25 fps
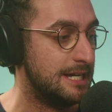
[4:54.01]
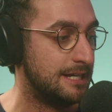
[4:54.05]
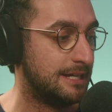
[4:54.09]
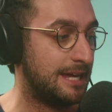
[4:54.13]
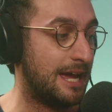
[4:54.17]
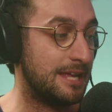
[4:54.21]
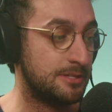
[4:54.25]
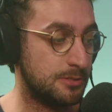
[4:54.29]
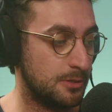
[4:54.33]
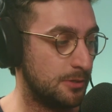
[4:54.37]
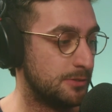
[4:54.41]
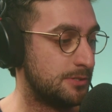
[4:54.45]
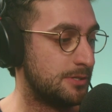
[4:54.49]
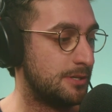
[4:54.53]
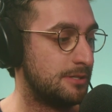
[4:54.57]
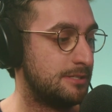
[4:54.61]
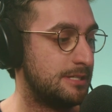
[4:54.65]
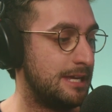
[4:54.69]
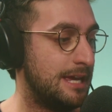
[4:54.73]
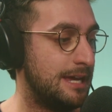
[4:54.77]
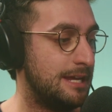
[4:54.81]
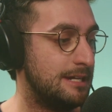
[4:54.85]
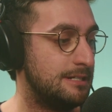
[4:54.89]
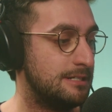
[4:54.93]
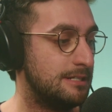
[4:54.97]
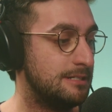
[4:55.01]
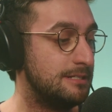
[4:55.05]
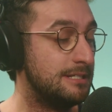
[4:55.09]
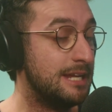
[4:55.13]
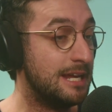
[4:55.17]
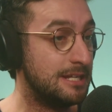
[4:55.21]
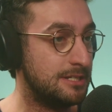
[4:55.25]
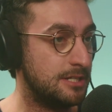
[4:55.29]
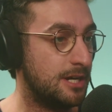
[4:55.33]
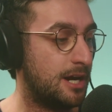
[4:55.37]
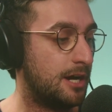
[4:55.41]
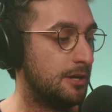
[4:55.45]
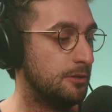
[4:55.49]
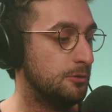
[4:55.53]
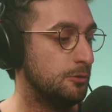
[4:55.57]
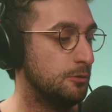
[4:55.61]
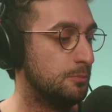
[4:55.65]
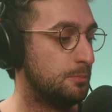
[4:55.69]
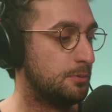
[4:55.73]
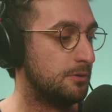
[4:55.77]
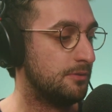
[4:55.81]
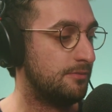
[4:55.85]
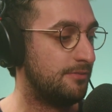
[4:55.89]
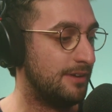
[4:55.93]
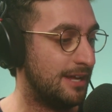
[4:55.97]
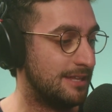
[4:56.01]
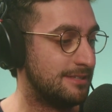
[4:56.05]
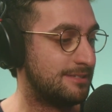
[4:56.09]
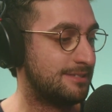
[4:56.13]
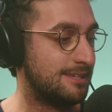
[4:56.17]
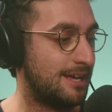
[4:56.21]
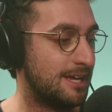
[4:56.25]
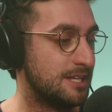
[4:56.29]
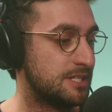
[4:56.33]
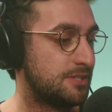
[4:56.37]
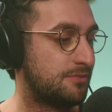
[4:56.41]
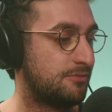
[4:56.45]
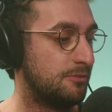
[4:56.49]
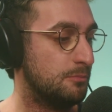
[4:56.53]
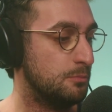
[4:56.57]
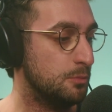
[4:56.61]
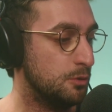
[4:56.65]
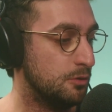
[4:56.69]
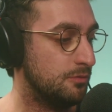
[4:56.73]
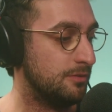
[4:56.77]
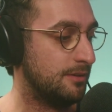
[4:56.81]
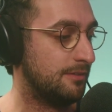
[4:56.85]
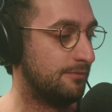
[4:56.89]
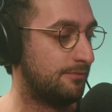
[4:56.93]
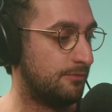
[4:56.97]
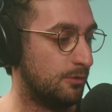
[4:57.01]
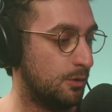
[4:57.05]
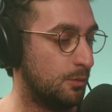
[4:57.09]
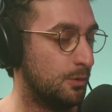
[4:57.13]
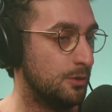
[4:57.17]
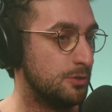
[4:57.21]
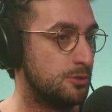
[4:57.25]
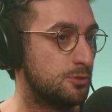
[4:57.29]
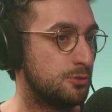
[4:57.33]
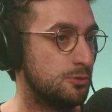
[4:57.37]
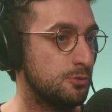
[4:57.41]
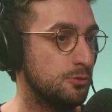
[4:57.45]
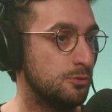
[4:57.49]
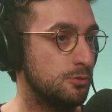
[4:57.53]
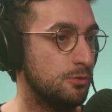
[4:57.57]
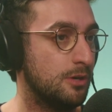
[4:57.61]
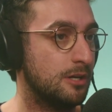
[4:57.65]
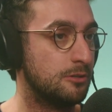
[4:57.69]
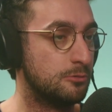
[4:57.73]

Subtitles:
Gantz also said, Netanyahu prevents us from moving forward to